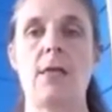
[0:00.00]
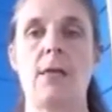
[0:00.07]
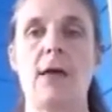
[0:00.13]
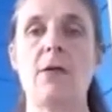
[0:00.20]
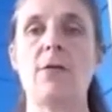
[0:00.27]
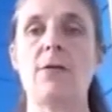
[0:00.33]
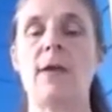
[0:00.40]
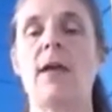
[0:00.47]
And
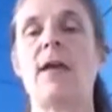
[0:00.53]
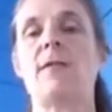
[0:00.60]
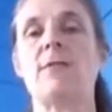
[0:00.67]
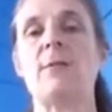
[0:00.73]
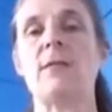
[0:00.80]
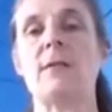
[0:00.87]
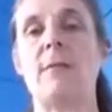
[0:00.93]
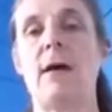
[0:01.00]
the other thing, it
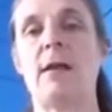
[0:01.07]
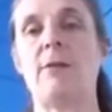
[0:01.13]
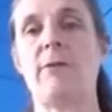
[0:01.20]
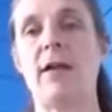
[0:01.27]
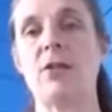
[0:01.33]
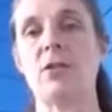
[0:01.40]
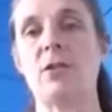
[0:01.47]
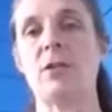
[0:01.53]
gives me some
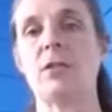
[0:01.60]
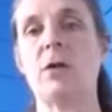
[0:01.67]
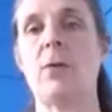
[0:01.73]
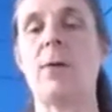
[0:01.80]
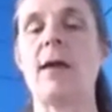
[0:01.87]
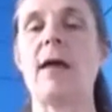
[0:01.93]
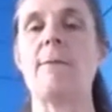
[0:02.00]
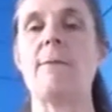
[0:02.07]
elevation. So
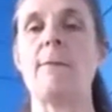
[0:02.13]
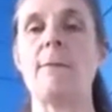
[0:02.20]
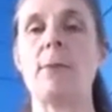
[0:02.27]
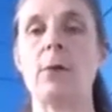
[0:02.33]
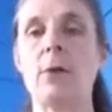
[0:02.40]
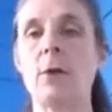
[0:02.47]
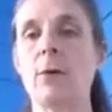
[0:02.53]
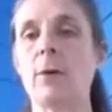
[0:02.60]
when I'm
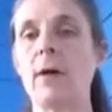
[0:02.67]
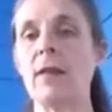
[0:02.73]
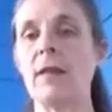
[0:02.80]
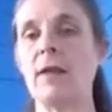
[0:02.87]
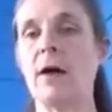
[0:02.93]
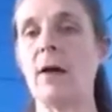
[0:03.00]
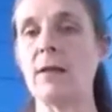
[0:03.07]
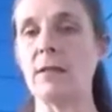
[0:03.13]
luring
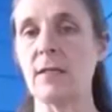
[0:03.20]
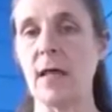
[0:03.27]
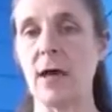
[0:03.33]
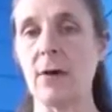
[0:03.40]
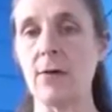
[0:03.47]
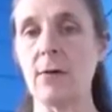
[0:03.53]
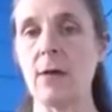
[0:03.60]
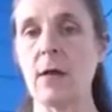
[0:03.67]
the dogs
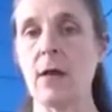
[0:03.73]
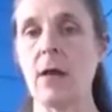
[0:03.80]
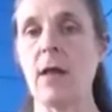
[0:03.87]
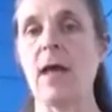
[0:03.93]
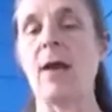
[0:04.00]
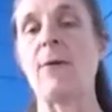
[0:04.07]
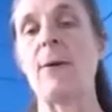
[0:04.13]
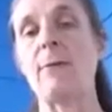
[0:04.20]
down
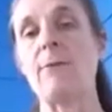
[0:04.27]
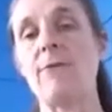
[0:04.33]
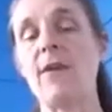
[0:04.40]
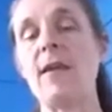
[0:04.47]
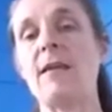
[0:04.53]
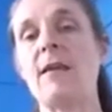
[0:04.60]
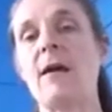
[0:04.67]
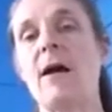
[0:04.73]
and when I'm
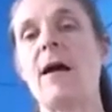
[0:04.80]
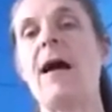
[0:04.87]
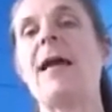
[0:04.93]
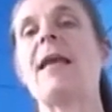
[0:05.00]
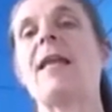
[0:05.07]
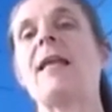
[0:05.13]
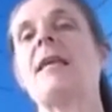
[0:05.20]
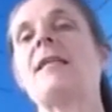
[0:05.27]
feeding the dog, I
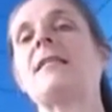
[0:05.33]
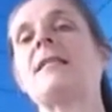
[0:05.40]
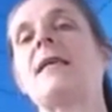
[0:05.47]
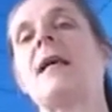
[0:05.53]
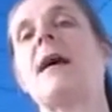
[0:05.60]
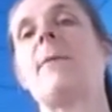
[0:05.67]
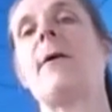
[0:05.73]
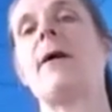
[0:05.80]
can easily
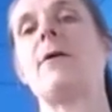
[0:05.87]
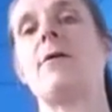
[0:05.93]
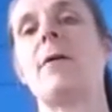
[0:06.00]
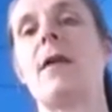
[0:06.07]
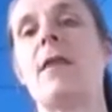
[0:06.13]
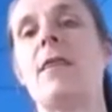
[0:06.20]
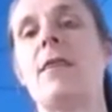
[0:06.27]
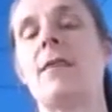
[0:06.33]
come
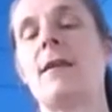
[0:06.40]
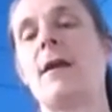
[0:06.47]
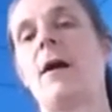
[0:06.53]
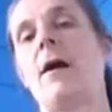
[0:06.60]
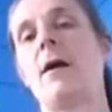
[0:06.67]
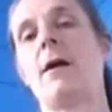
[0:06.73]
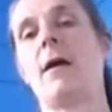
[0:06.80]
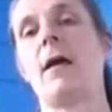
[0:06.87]
underneath the
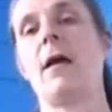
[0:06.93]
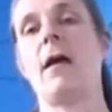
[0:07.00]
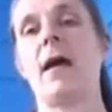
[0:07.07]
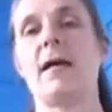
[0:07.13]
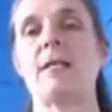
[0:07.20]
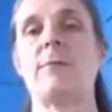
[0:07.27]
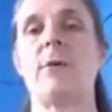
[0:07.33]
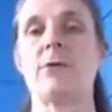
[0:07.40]
dog
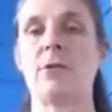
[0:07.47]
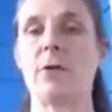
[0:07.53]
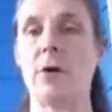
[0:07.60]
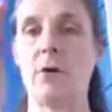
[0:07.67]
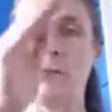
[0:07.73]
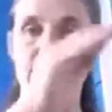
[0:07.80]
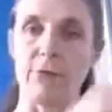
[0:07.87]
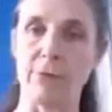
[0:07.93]
as opposed to
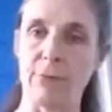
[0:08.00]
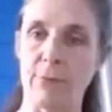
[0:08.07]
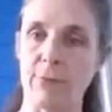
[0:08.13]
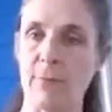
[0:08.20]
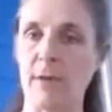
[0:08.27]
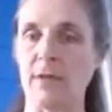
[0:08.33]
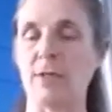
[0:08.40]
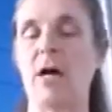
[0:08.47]
over
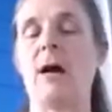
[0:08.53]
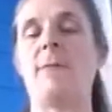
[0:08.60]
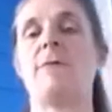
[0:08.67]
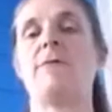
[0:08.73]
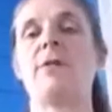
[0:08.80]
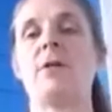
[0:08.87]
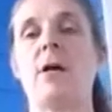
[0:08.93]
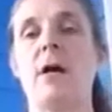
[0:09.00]
on top
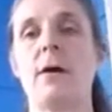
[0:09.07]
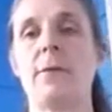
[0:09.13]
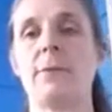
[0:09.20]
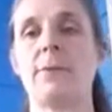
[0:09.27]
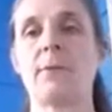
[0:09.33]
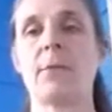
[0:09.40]
of the dog.